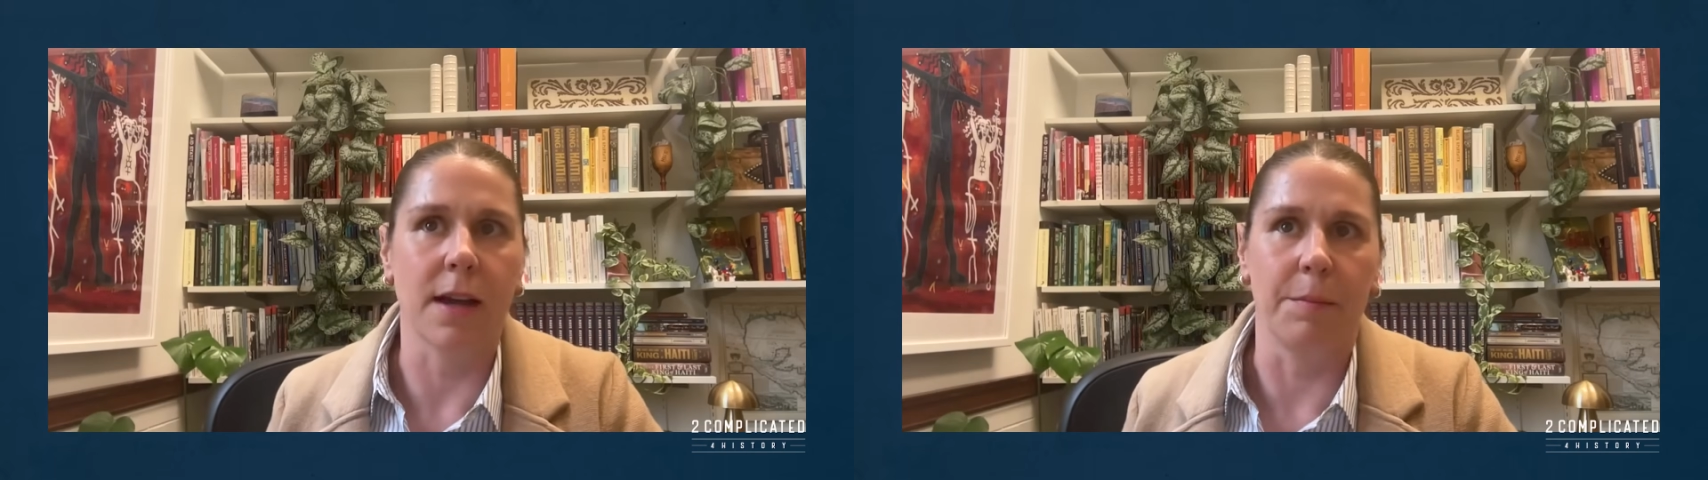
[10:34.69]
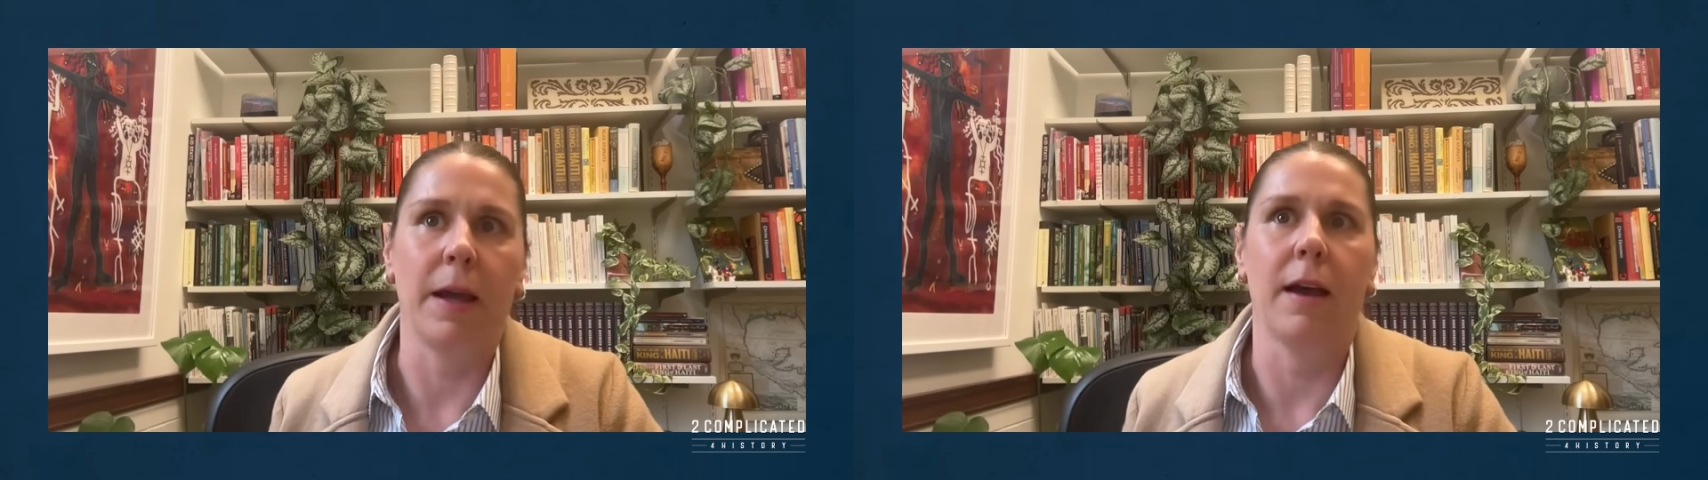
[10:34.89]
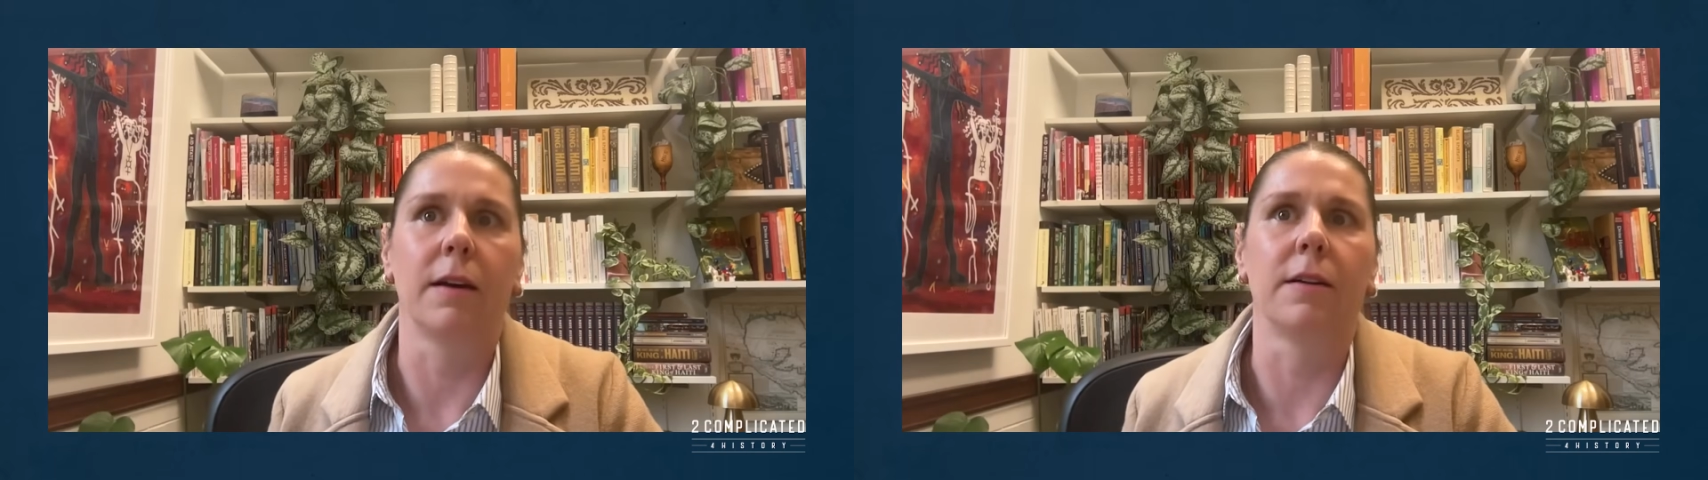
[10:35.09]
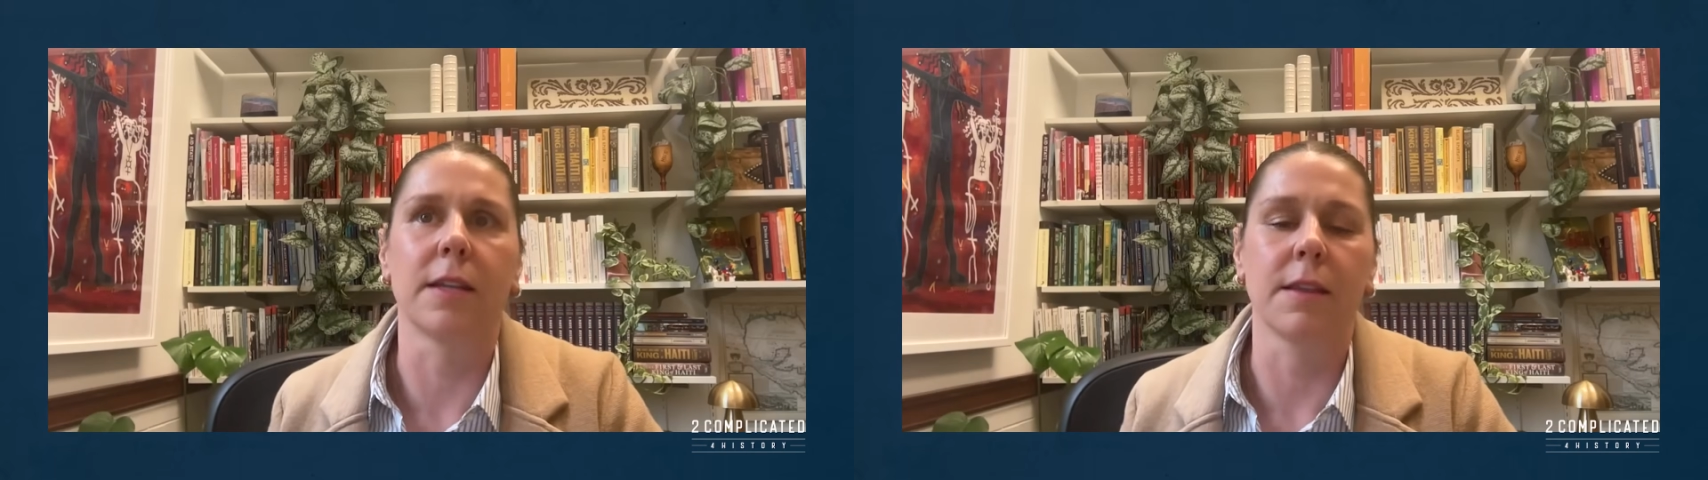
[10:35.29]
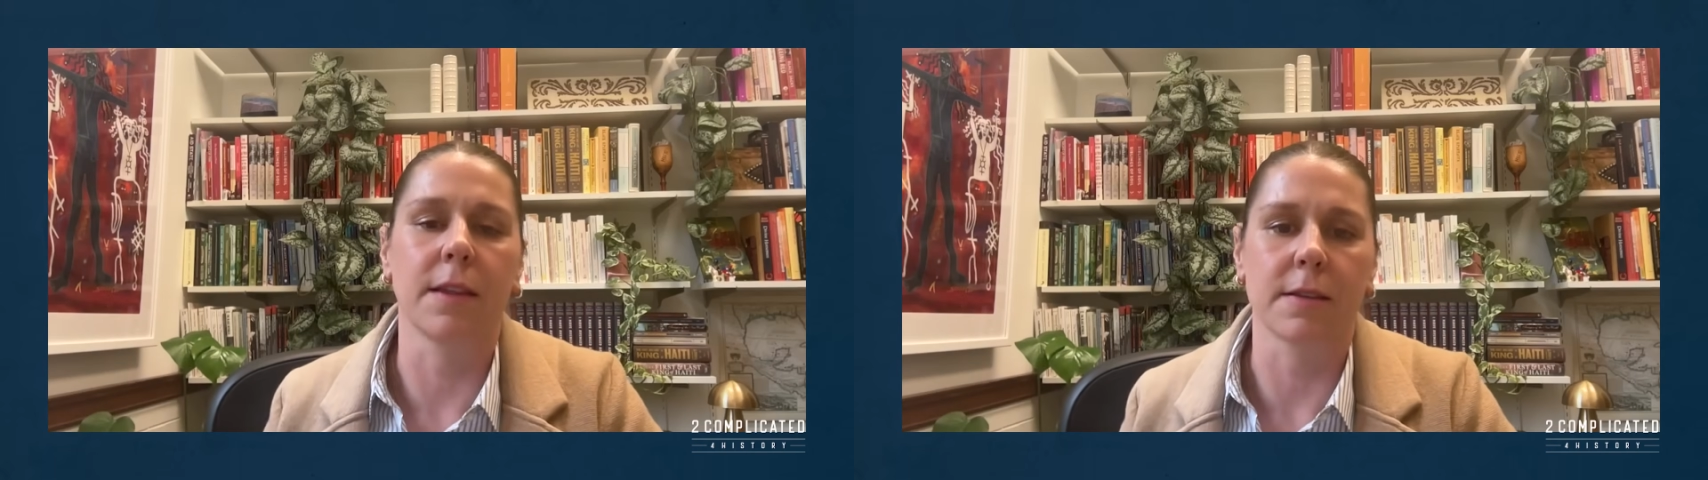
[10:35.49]
upheld
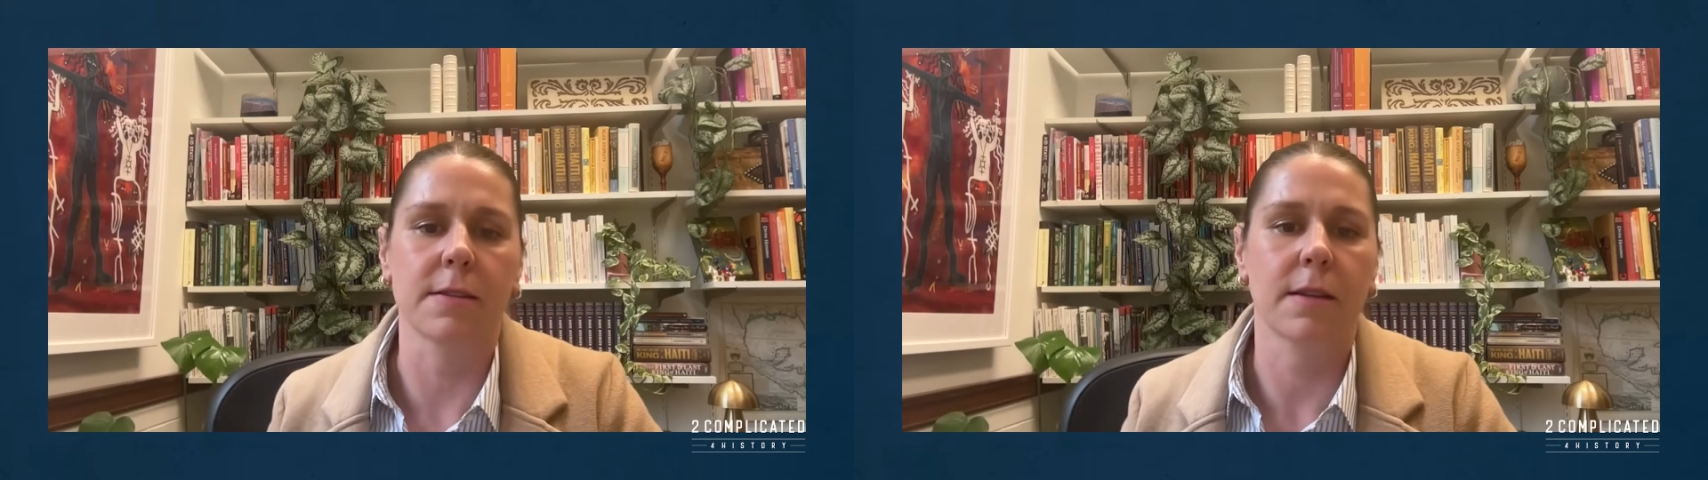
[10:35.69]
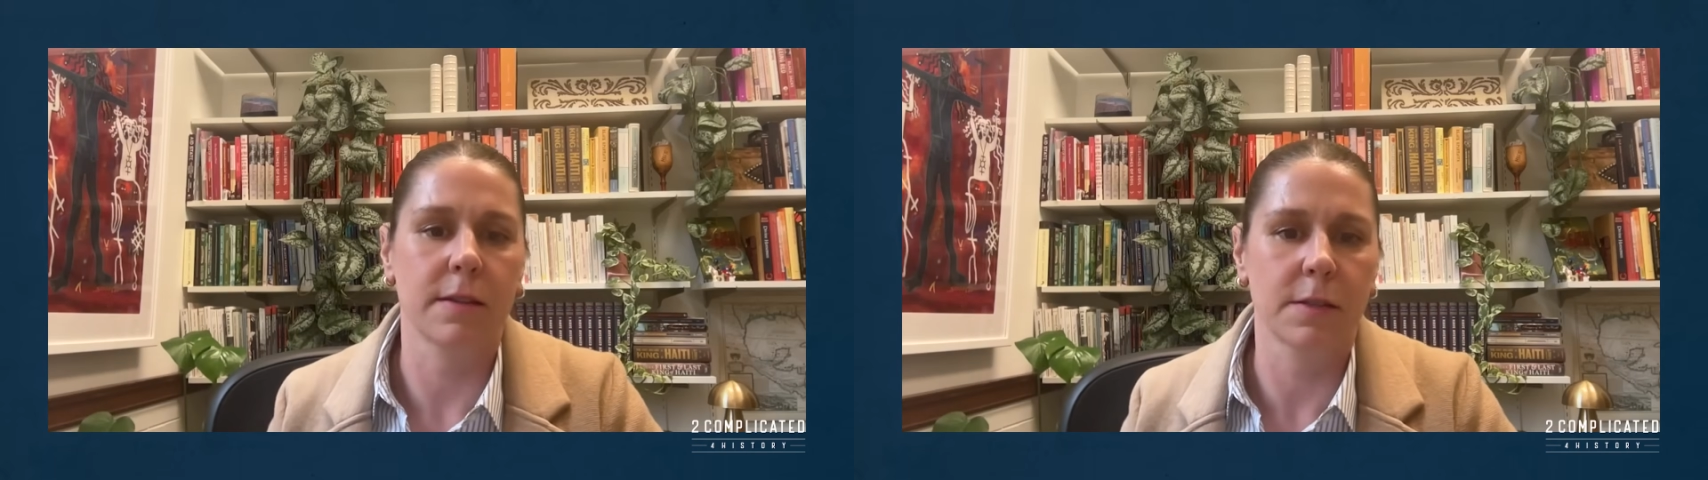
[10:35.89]
in this